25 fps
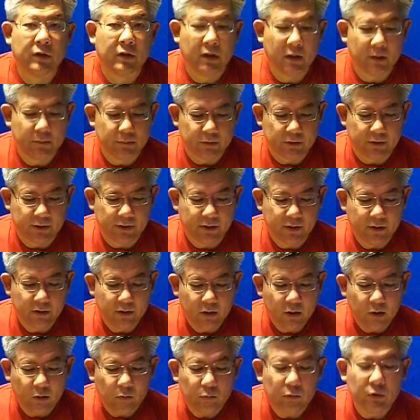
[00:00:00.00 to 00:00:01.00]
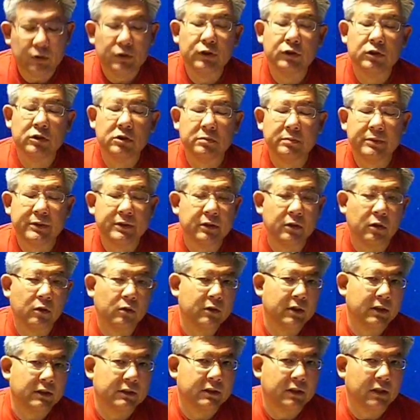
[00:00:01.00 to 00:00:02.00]
of the library, what used to be
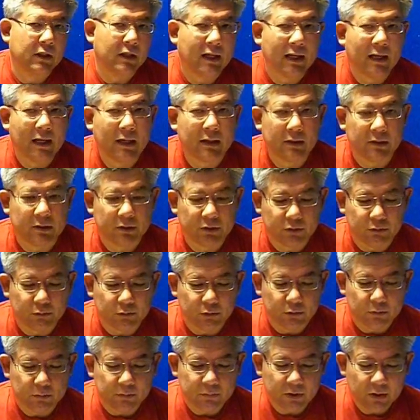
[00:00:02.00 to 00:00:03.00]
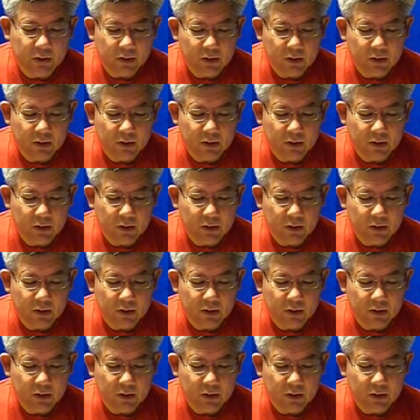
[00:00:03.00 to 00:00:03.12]
known as the Atlas Room.